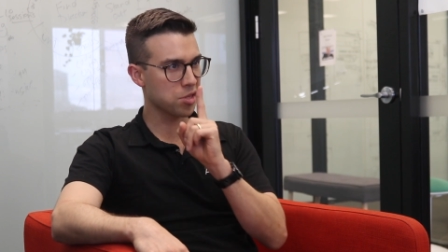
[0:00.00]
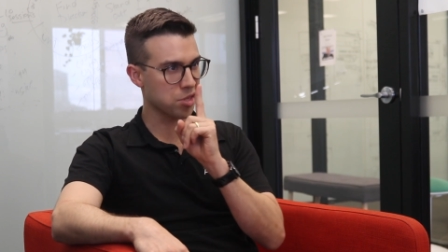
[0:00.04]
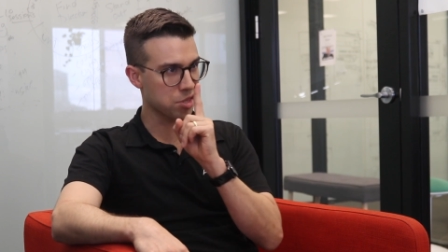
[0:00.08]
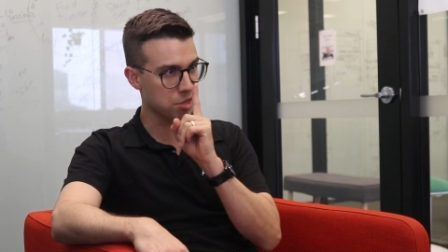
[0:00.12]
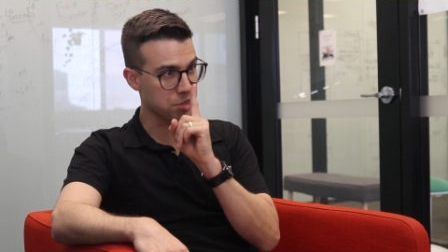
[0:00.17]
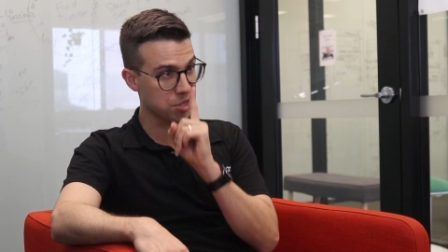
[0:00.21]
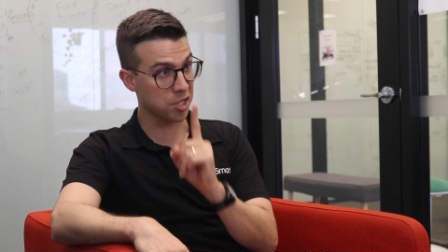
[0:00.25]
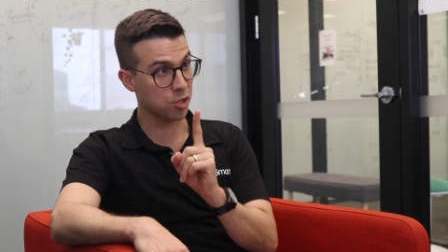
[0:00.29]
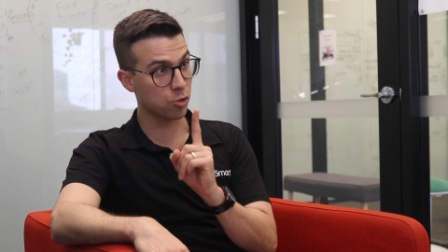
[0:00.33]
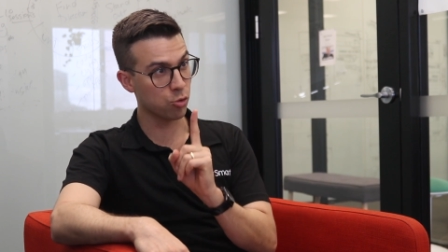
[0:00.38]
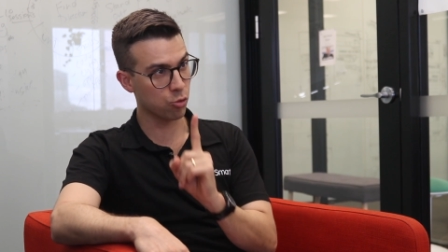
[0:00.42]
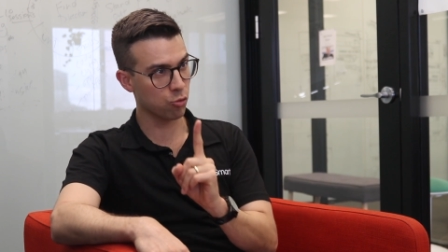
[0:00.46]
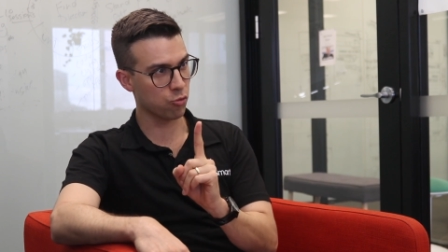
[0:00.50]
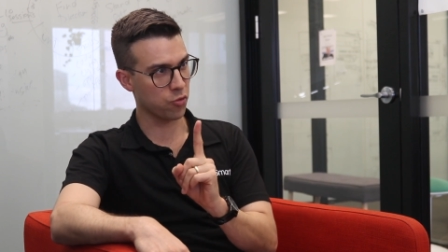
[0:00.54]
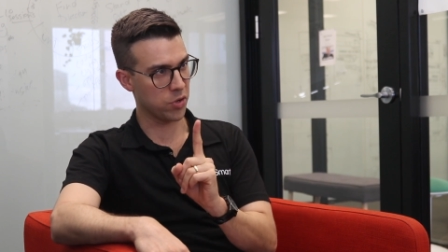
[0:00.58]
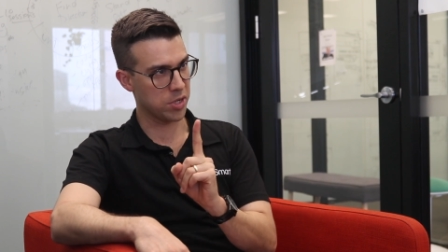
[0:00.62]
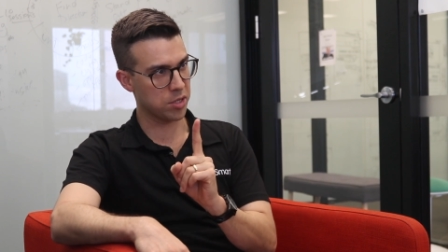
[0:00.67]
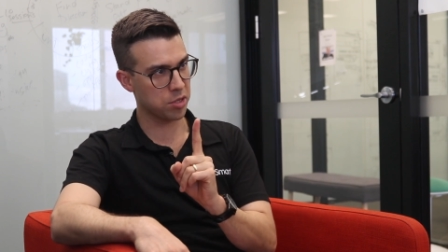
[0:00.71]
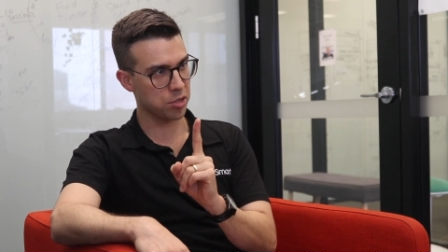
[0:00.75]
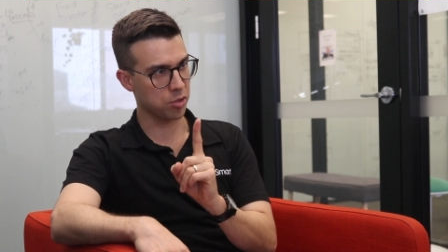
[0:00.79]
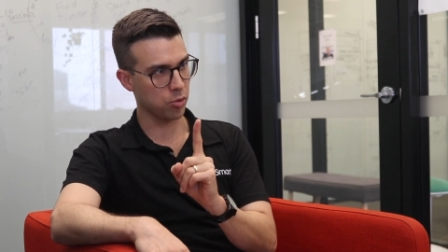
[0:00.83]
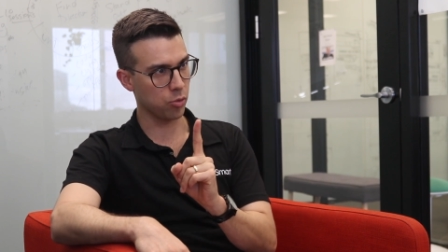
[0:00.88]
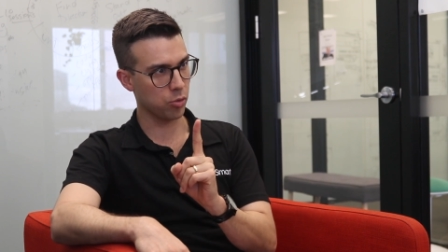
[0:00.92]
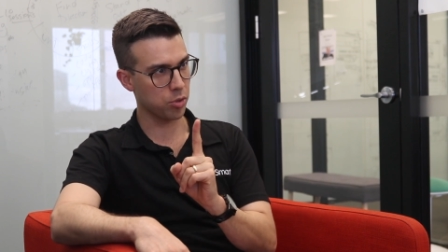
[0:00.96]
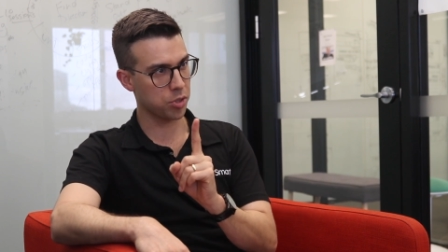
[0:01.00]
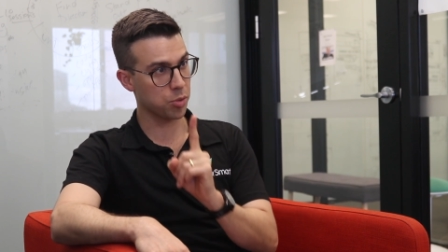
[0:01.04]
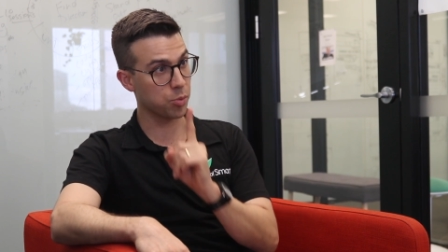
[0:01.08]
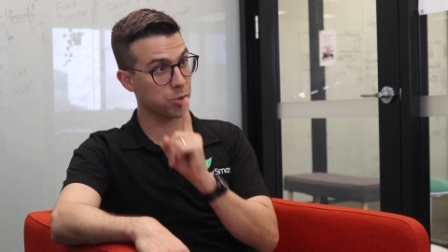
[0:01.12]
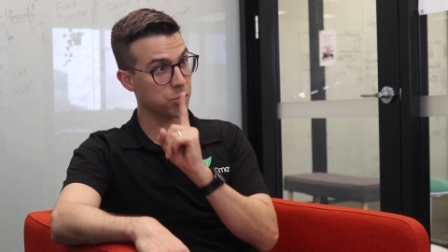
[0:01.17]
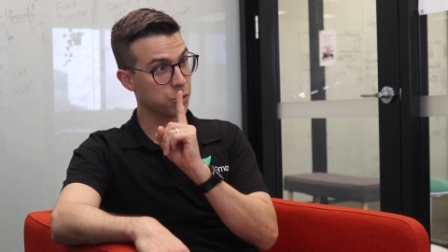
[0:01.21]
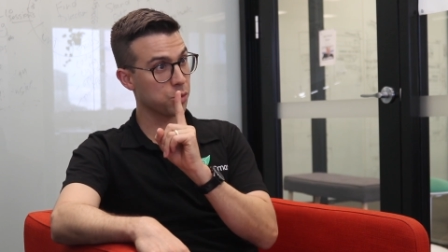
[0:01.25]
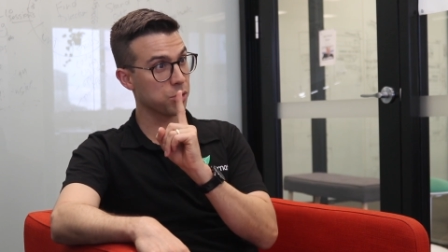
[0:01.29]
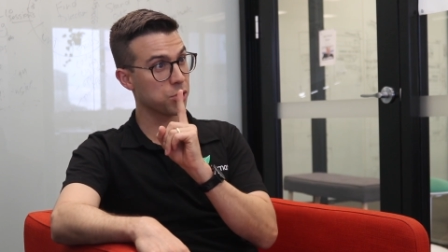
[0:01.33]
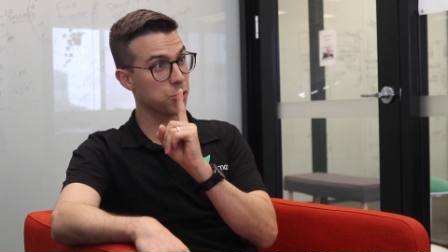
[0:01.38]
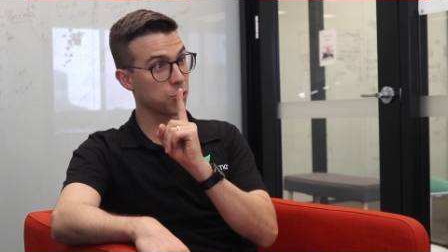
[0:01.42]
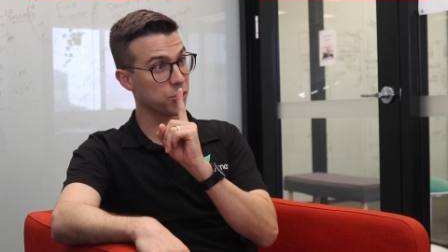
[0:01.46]
single resource,
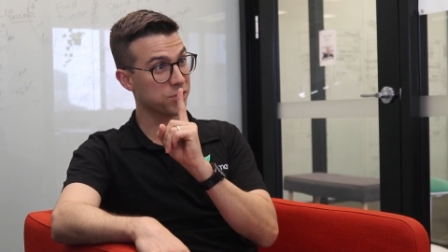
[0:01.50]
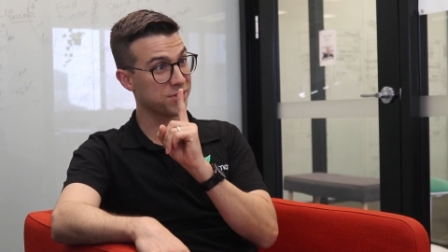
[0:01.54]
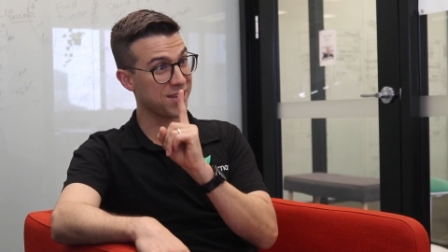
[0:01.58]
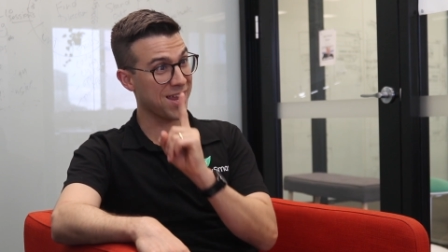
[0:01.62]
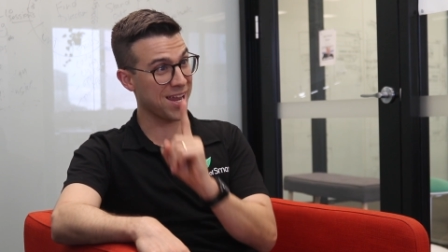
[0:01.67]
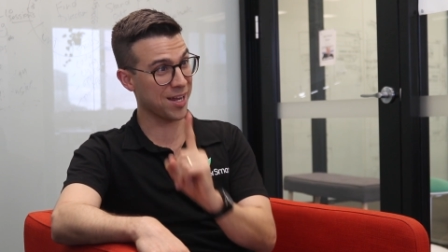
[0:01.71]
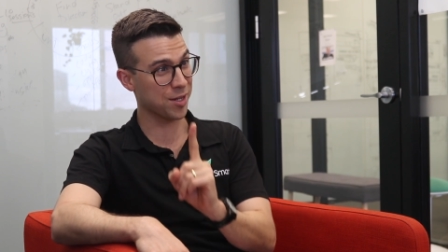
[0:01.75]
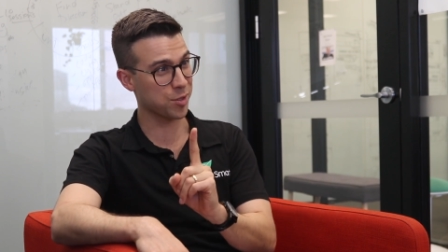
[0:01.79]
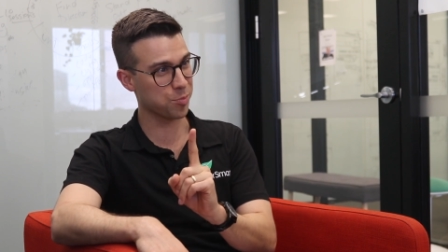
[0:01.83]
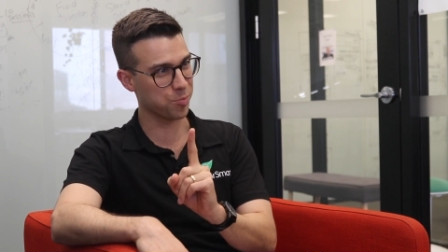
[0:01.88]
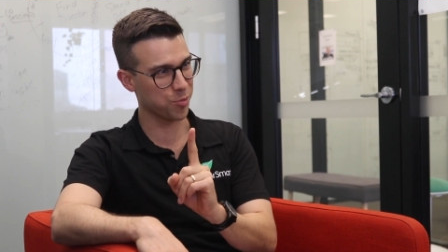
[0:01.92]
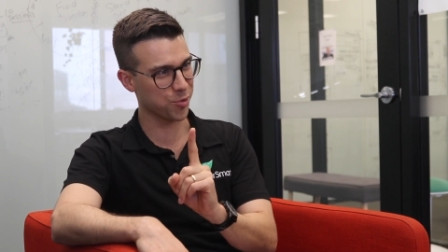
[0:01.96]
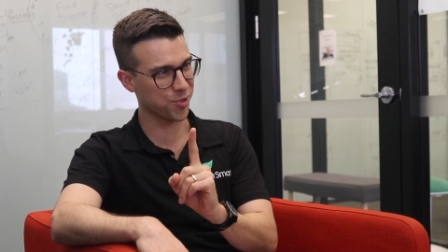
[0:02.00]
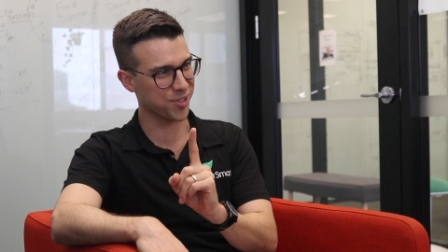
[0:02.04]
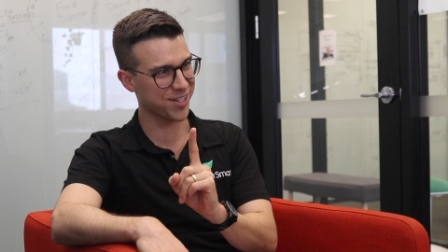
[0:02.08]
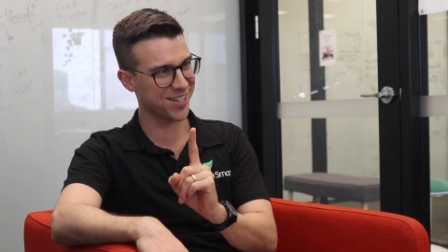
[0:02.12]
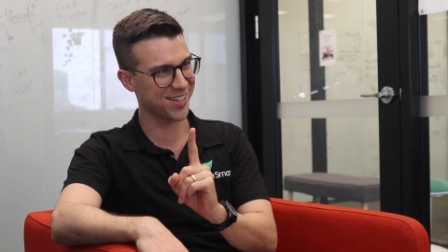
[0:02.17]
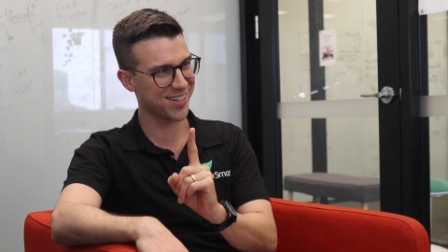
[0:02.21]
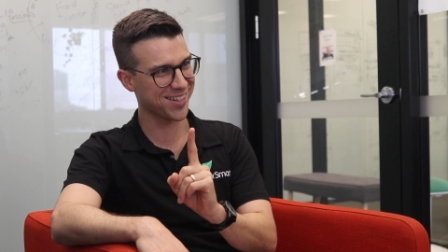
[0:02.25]
which was your textbook.